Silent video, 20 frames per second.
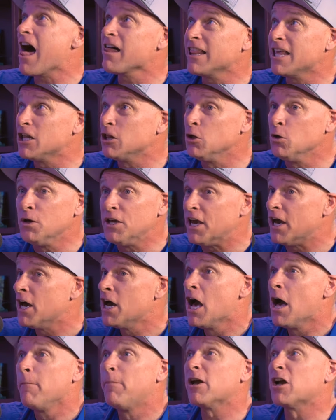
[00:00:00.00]
hallelujah,
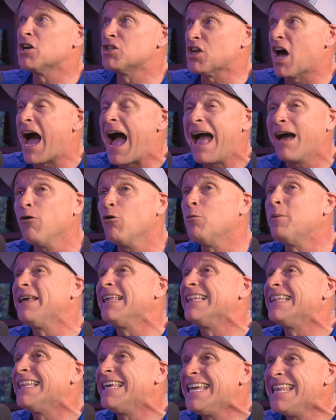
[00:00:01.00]
because I will
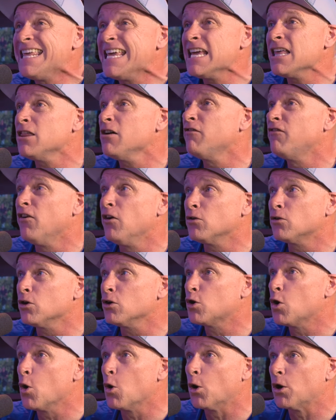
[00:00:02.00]
be leading the
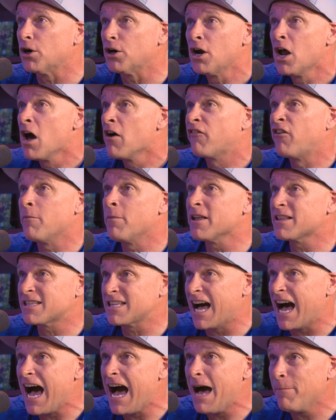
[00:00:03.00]
vocal core from the
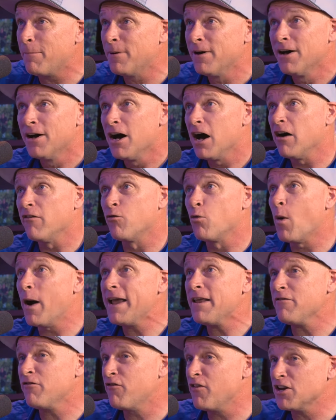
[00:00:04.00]
top of
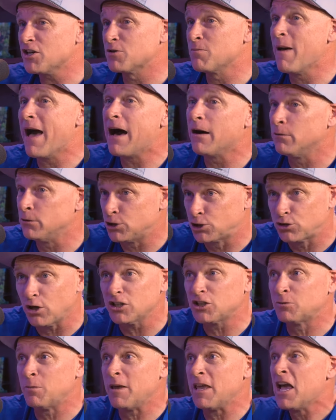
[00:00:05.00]
Whitefish Mountain.
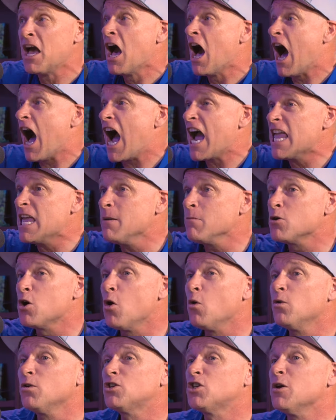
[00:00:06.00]
Trust me, I am
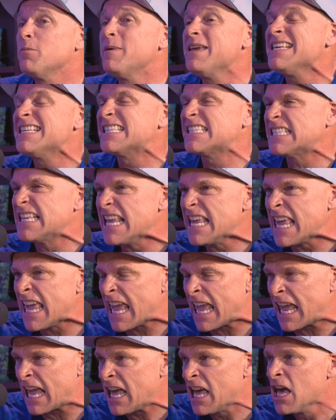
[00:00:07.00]
going to be
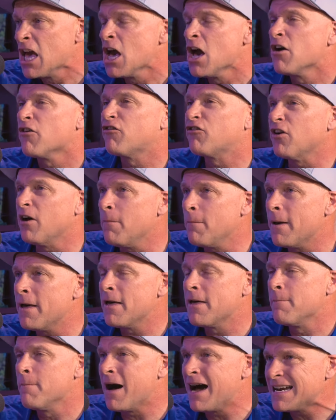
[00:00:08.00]
singing from
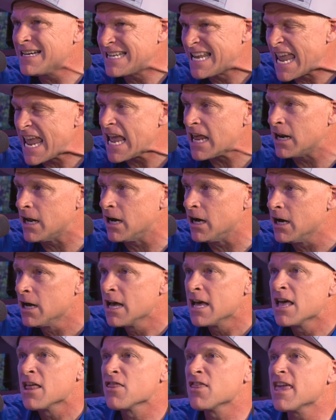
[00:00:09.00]
Montana
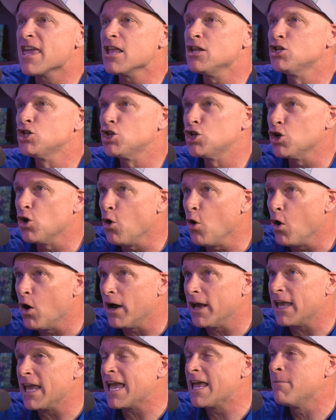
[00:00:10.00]
the
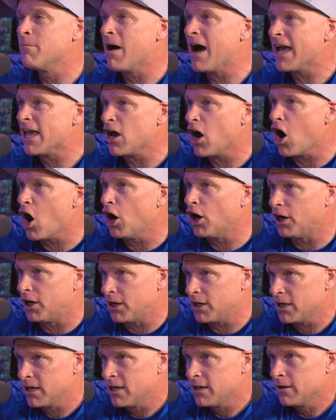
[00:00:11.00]
joy in my
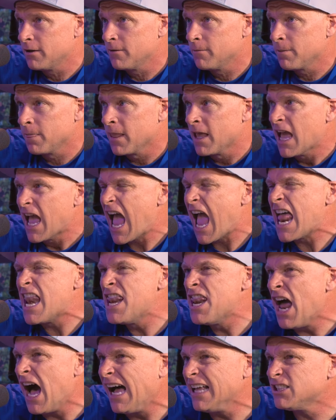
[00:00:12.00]
heart.
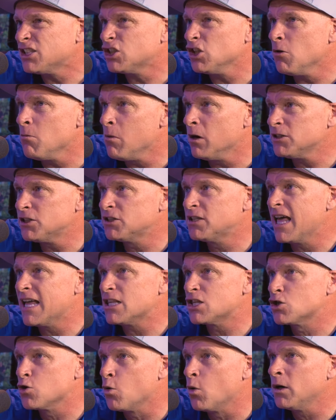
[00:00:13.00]
And not so much
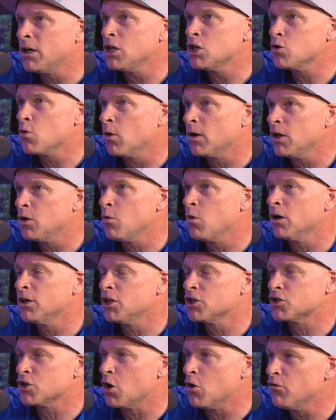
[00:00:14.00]
that 2021
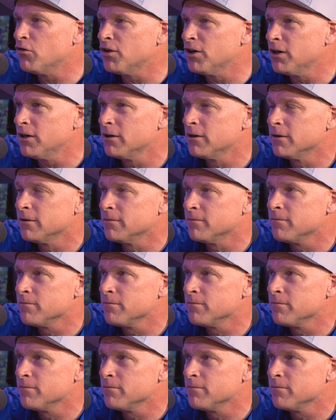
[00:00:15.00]
is over,